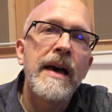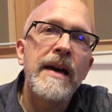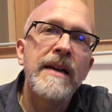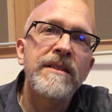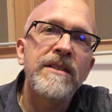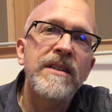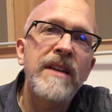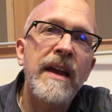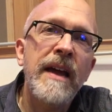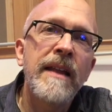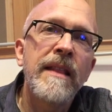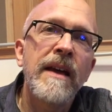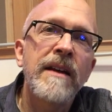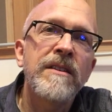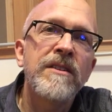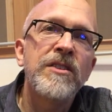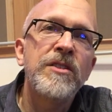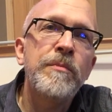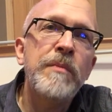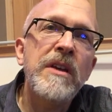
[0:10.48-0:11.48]
Today I'd like
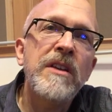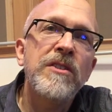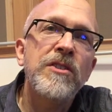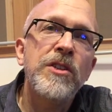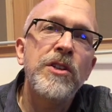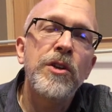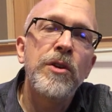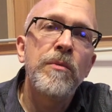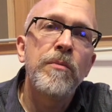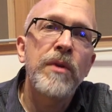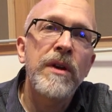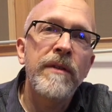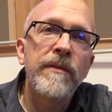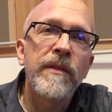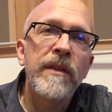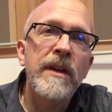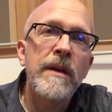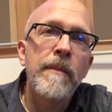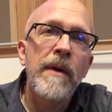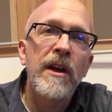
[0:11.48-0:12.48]
to speak to you
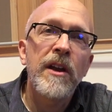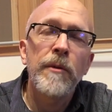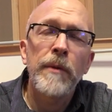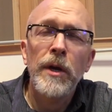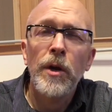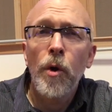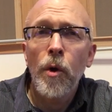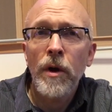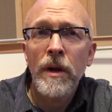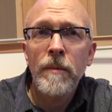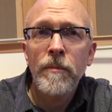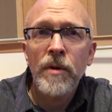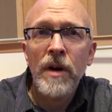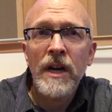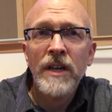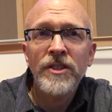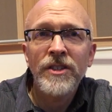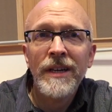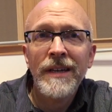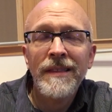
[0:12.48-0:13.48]
briefly about a recording
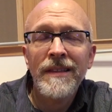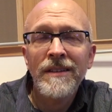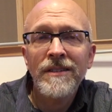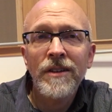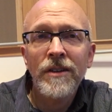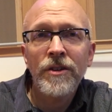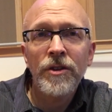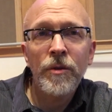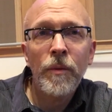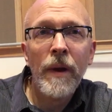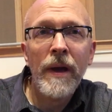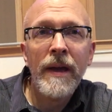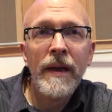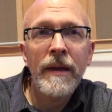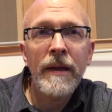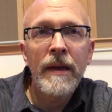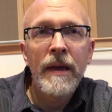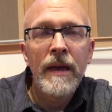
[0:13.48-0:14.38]
project that's underway.